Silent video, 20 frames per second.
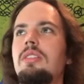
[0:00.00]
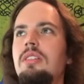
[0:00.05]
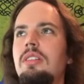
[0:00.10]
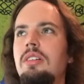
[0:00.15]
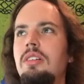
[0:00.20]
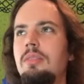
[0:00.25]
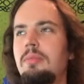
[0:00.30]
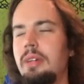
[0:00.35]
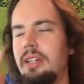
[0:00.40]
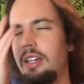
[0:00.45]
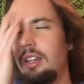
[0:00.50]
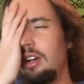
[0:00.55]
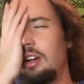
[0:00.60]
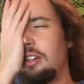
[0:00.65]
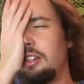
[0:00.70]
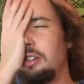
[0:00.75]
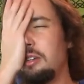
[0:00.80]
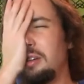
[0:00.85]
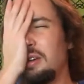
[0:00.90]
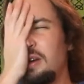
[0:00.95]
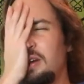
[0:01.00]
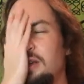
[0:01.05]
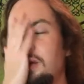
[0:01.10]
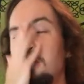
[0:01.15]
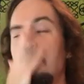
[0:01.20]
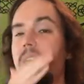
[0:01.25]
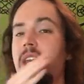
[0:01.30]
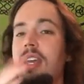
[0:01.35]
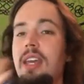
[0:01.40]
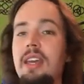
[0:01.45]
Oh my god, are
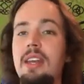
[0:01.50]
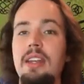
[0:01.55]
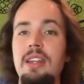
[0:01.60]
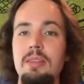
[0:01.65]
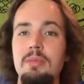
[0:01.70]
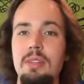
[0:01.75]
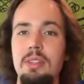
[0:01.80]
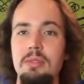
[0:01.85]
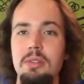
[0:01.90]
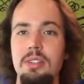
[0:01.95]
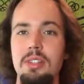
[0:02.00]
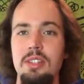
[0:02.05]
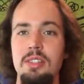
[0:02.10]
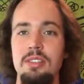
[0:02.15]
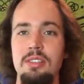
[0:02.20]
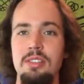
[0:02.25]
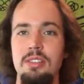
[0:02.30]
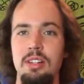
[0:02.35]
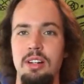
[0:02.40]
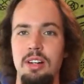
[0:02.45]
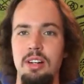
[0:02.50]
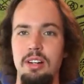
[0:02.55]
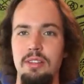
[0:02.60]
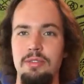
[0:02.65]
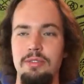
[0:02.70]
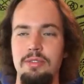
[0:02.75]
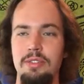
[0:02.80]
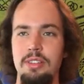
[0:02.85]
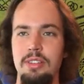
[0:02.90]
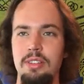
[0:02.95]
you kidding me with this
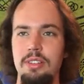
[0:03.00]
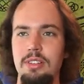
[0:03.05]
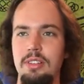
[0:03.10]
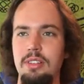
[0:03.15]
stuff?